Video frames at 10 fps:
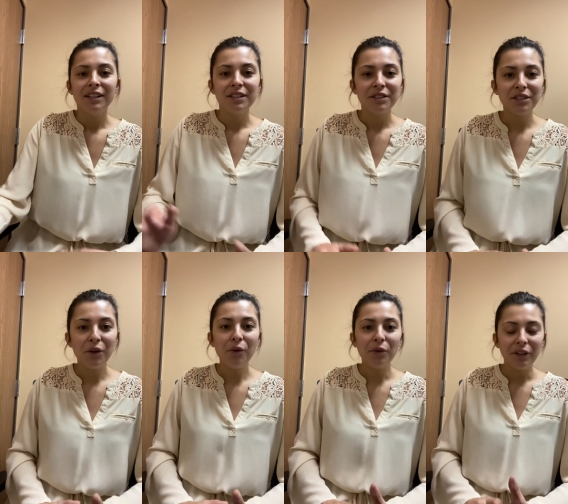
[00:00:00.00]

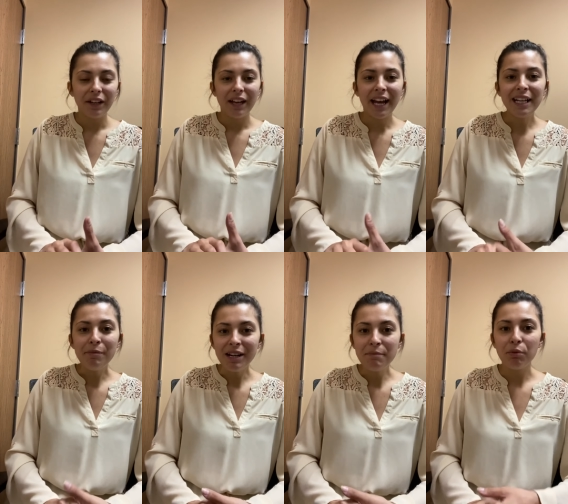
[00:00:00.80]
So
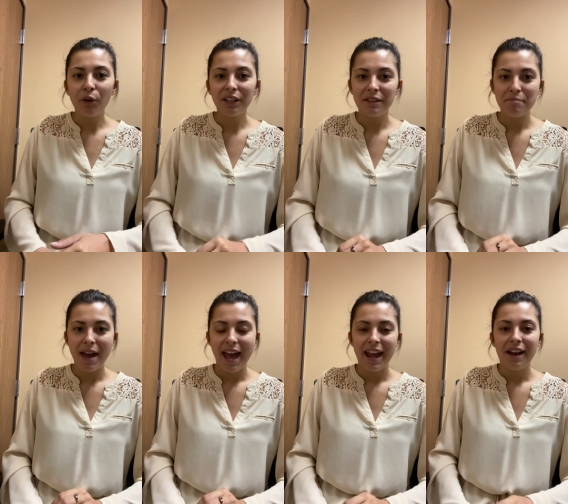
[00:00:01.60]
anybody born in
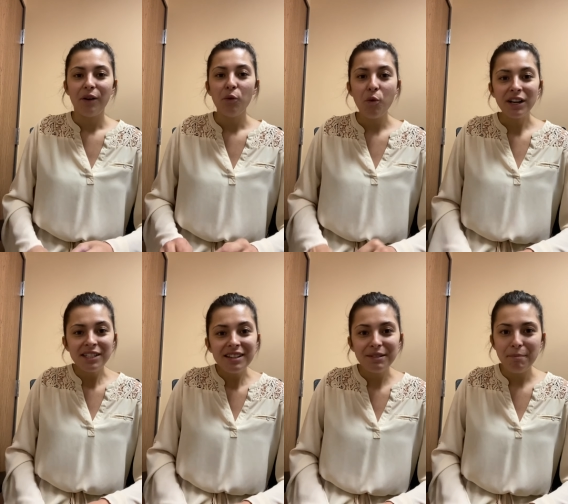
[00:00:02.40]
May, what
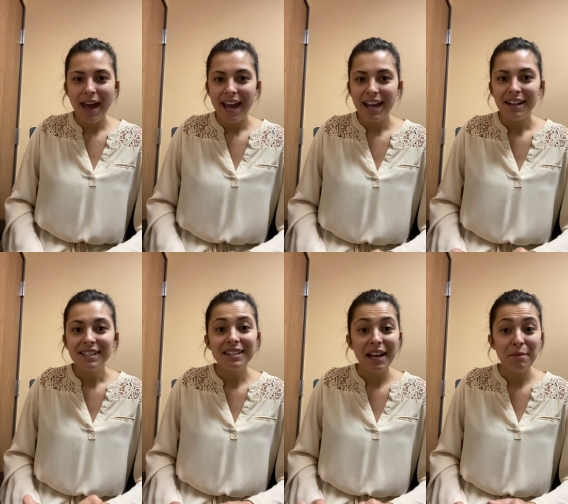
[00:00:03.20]
does May
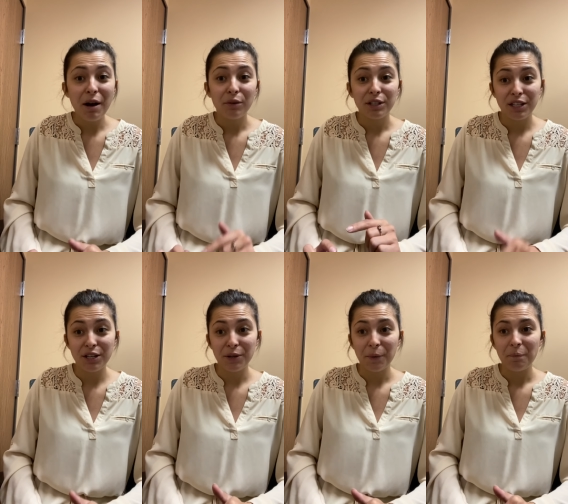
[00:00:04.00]
say about
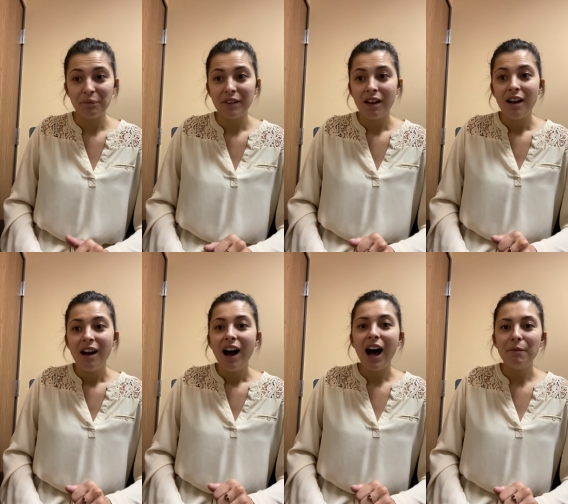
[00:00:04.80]
you?
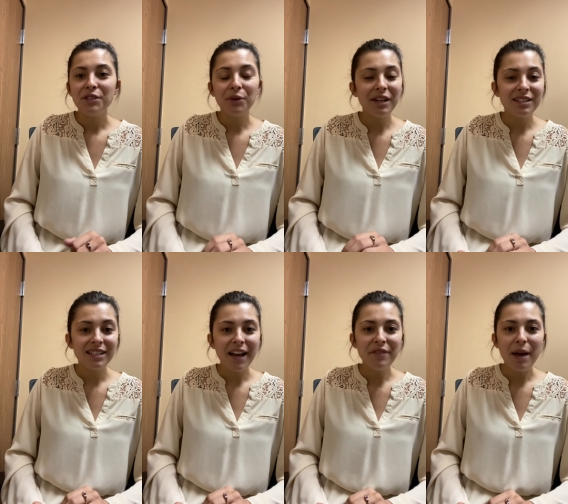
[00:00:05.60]
Um, so it
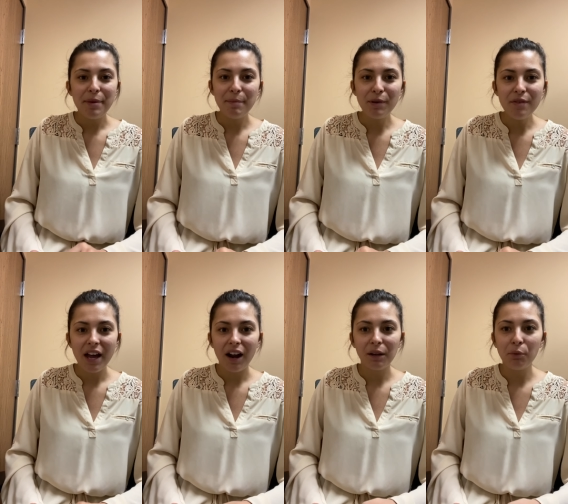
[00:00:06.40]
said that people
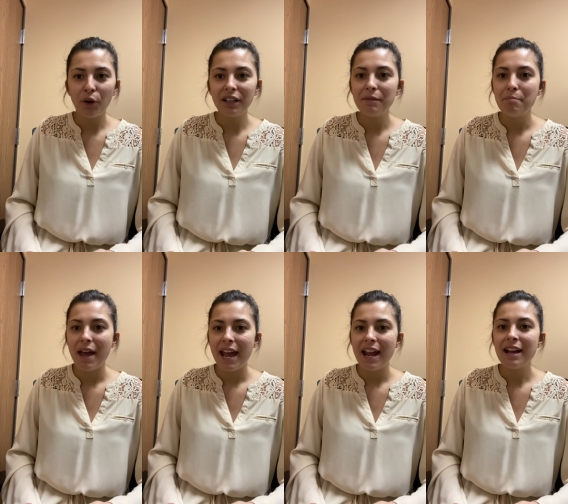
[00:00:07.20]
that are born in
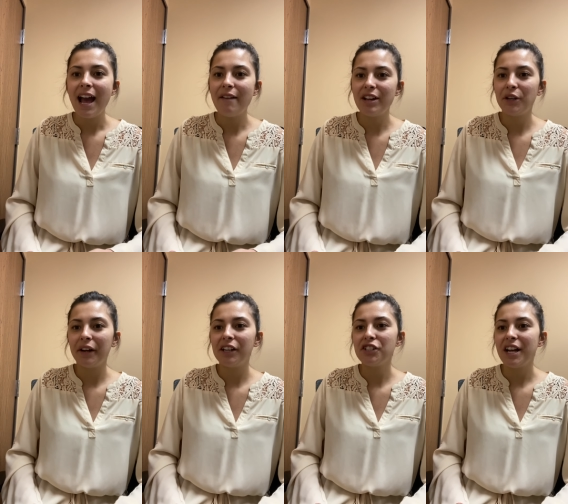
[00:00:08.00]
May have a
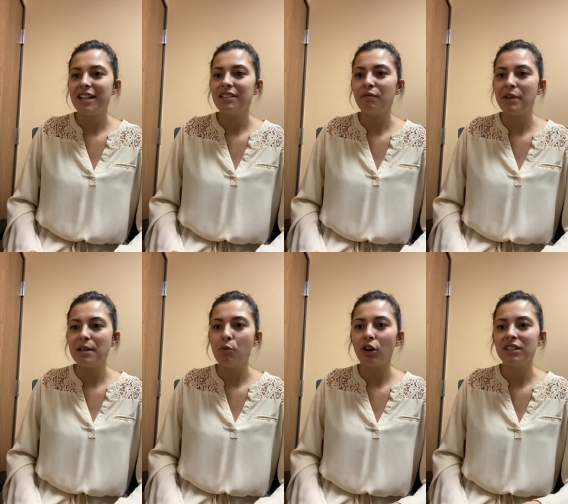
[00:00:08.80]
greater chance of
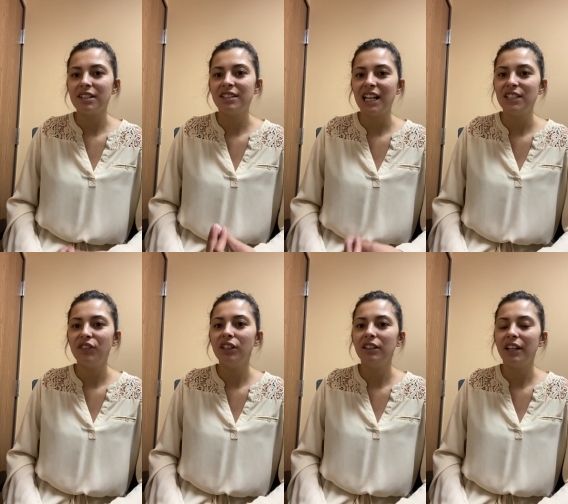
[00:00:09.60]
being more
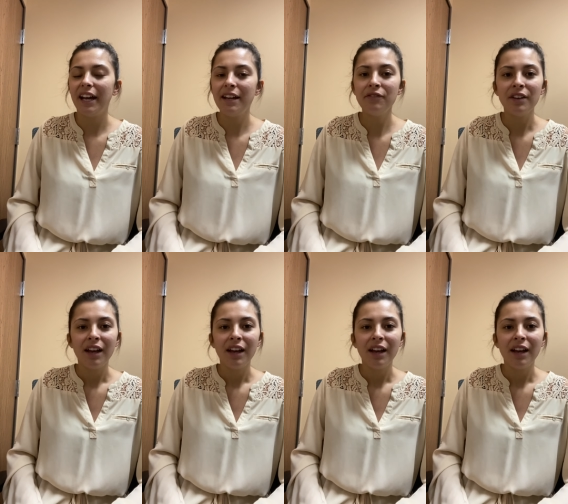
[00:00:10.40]
successful in life